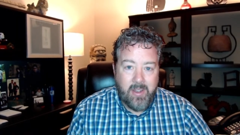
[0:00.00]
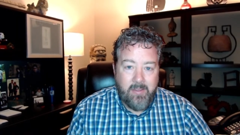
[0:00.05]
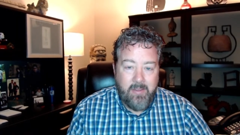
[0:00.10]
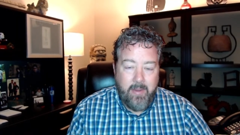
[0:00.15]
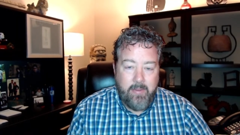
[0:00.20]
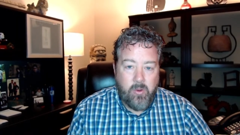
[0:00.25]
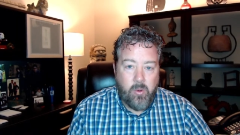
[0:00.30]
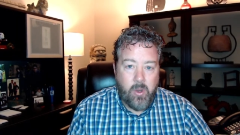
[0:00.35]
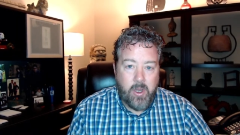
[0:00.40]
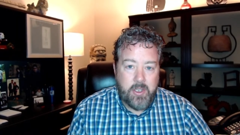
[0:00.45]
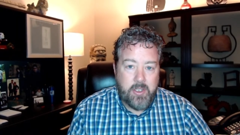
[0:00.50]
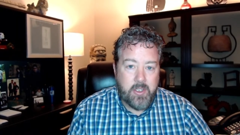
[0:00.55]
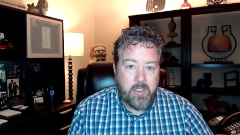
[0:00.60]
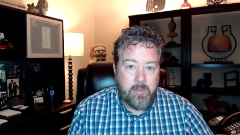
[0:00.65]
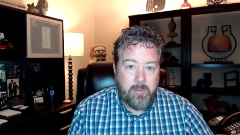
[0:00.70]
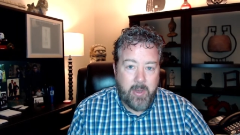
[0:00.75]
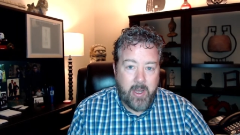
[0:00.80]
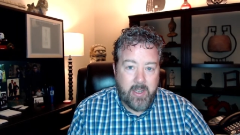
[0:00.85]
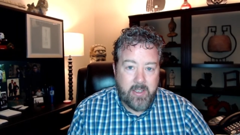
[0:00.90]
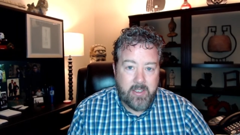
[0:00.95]
If you have questions
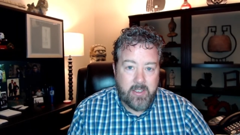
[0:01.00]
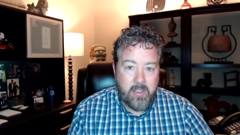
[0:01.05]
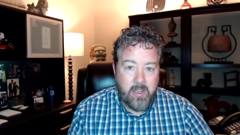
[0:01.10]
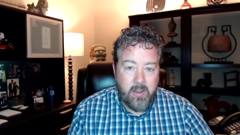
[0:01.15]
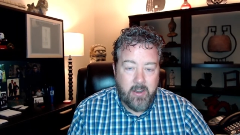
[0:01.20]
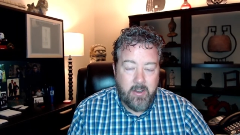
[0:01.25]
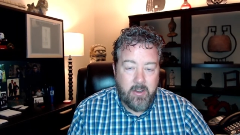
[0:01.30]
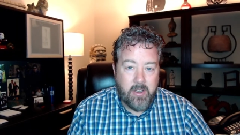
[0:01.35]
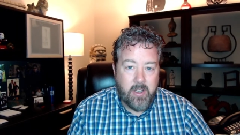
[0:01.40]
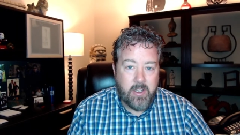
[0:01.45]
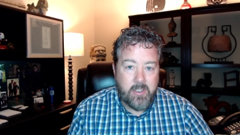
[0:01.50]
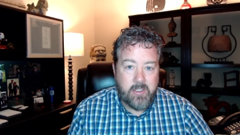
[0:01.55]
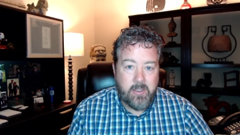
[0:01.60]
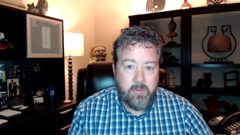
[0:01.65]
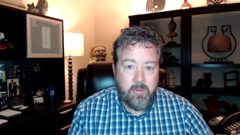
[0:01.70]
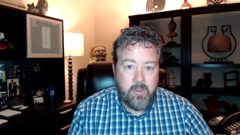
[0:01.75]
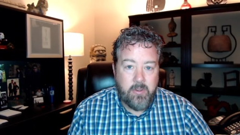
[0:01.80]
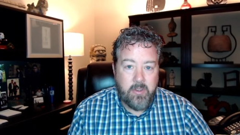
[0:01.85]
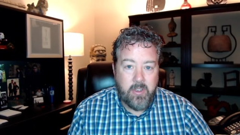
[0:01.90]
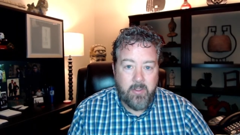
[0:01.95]
about a scenario
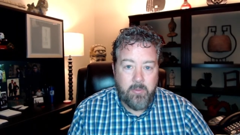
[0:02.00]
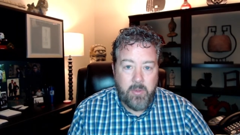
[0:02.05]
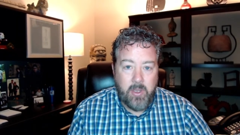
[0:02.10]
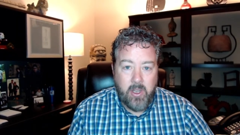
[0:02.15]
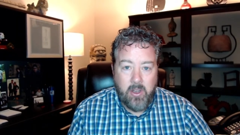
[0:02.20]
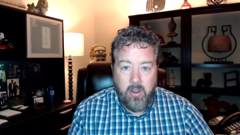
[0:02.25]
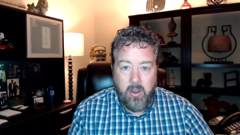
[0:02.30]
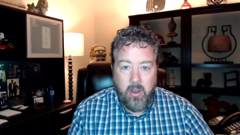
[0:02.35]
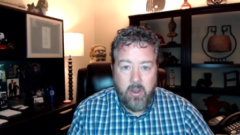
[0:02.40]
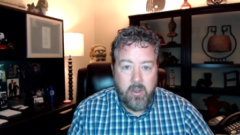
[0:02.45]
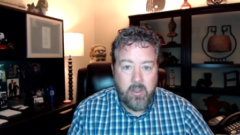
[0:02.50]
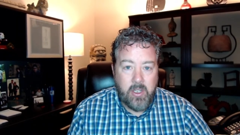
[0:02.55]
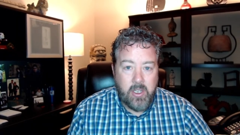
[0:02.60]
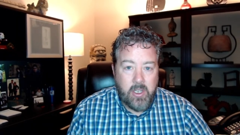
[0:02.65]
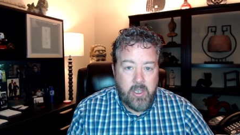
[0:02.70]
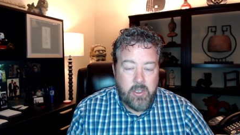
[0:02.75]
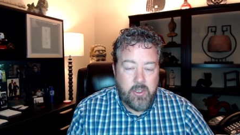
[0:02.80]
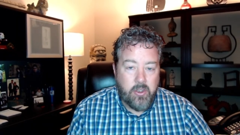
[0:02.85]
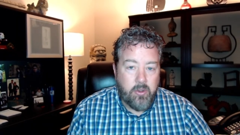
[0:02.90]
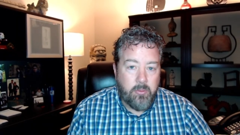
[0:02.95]
custom to you, give me a call,
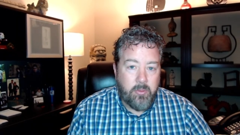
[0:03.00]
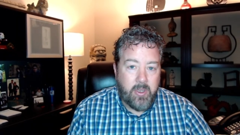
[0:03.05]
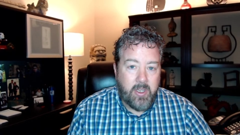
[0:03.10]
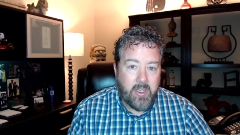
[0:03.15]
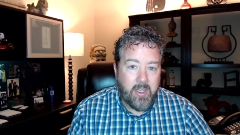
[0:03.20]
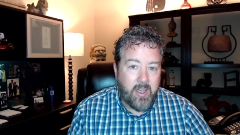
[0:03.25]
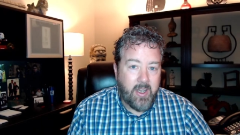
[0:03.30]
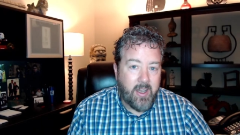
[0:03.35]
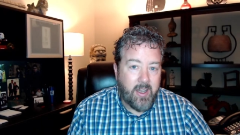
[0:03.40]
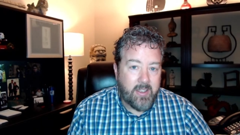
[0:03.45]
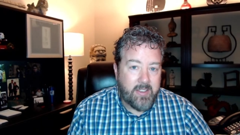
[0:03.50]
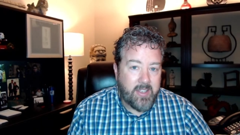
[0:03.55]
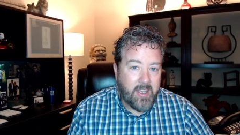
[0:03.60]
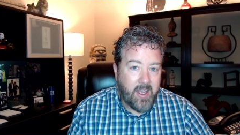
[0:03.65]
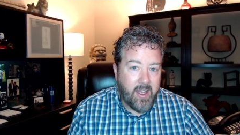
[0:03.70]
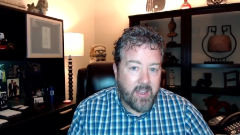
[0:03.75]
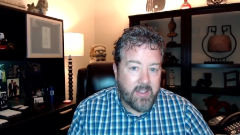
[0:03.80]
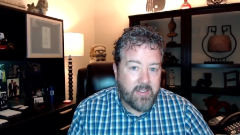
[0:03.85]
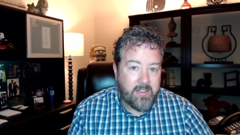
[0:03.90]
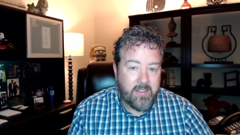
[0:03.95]
shoot me a, a
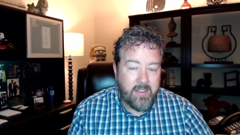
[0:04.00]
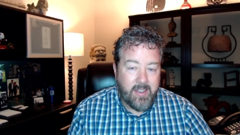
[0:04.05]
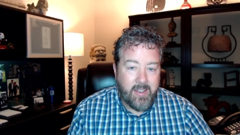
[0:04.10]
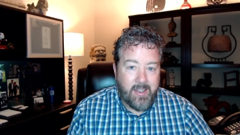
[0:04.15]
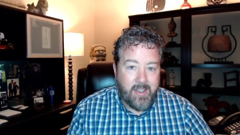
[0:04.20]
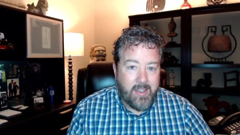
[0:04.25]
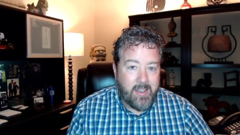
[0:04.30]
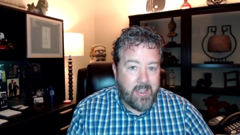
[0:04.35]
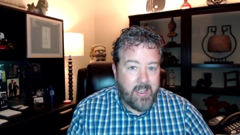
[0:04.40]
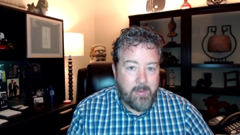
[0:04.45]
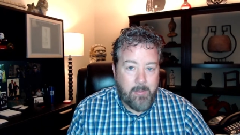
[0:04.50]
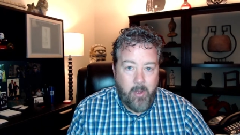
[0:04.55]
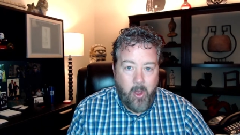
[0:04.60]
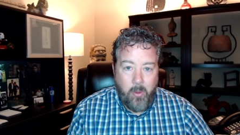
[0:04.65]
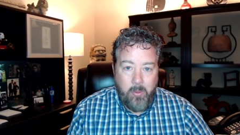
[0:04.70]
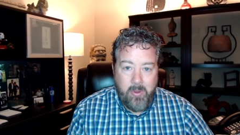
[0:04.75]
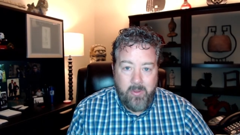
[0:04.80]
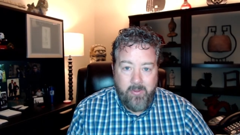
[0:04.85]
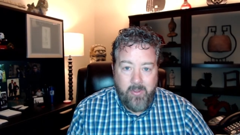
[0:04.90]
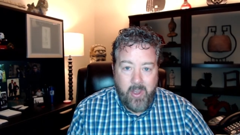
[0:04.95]
text,
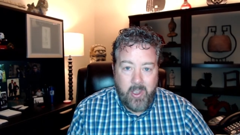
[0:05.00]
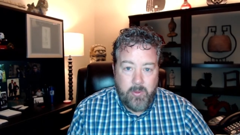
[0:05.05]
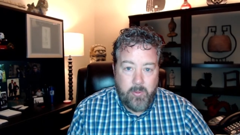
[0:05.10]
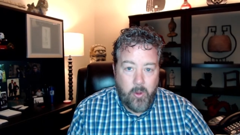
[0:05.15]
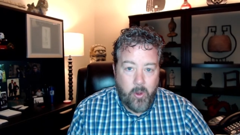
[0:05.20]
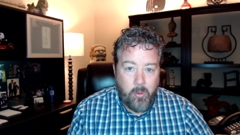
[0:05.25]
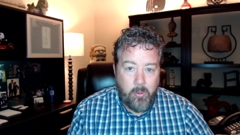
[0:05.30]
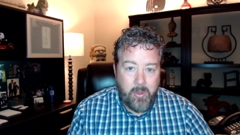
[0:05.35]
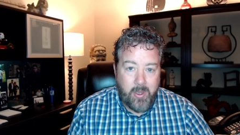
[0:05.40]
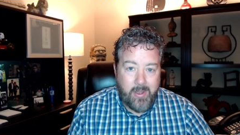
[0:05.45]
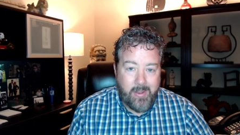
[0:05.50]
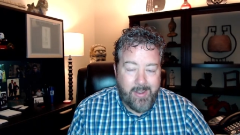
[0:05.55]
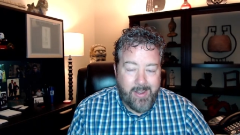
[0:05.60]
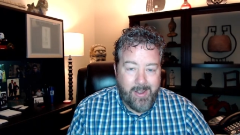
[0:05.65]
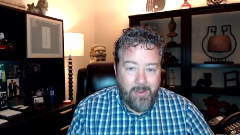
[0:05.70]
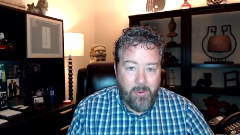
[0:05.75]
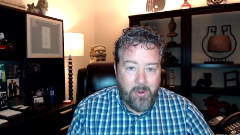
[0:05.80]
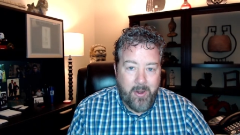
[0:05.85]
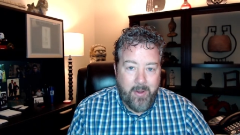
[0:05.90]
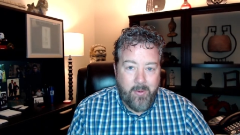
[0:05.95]
email me, Facebook me,
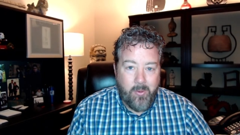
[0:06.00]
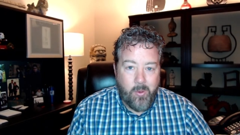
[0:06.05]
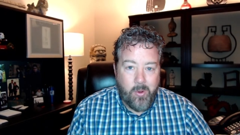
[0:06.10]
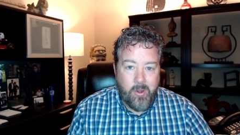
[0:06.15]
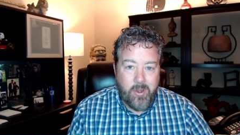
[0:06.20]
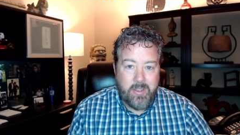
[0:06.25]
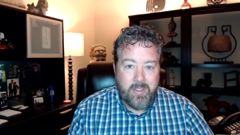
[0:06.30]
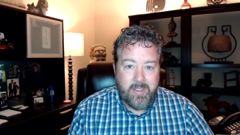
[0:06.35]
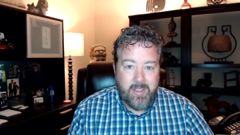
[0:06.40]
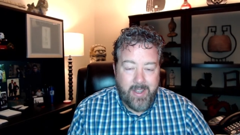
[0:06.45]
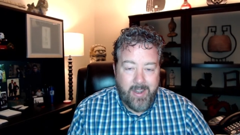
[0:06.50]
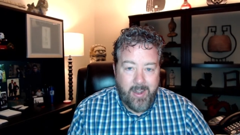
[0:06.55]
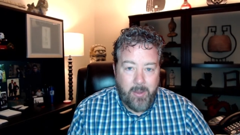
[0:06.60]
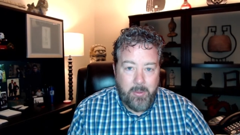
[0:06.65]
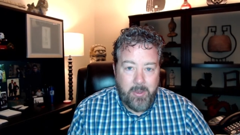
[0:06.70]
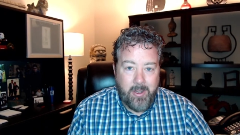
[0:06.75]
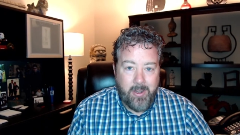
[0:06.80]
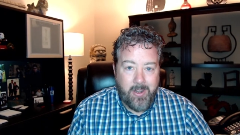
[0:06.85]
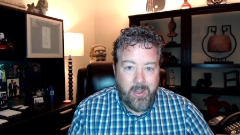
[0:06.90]
whatever works, and I'll be here to